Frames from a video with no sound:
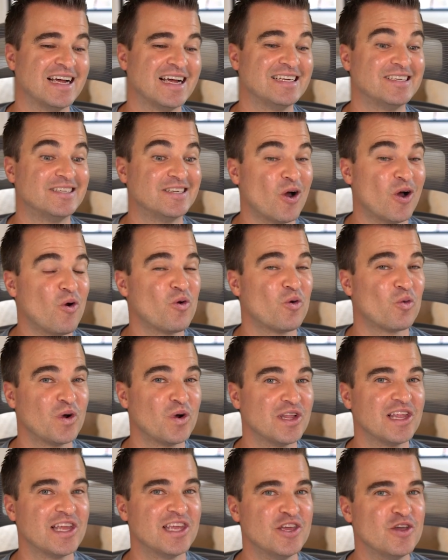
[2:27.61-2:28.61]
I don't
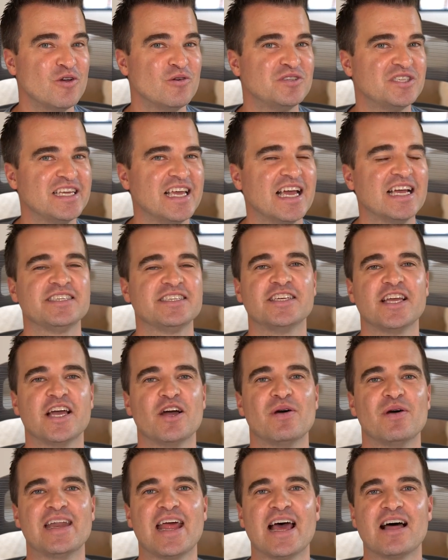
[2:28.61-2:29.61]
really use the
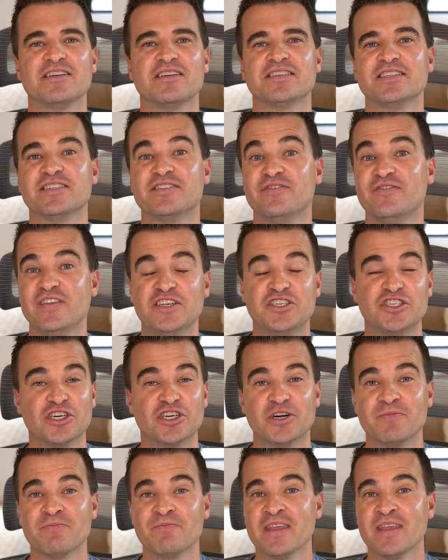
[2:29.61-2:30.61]
SEO analysis
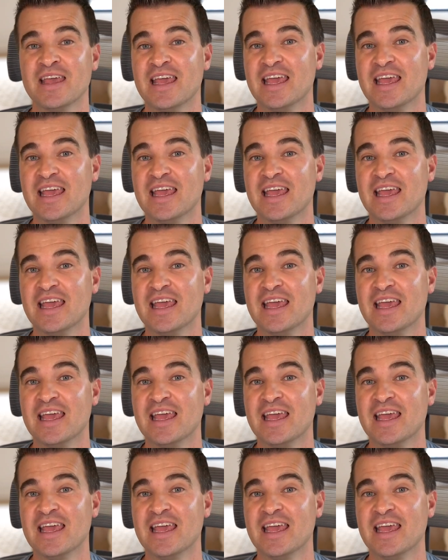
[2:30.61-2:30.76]
feature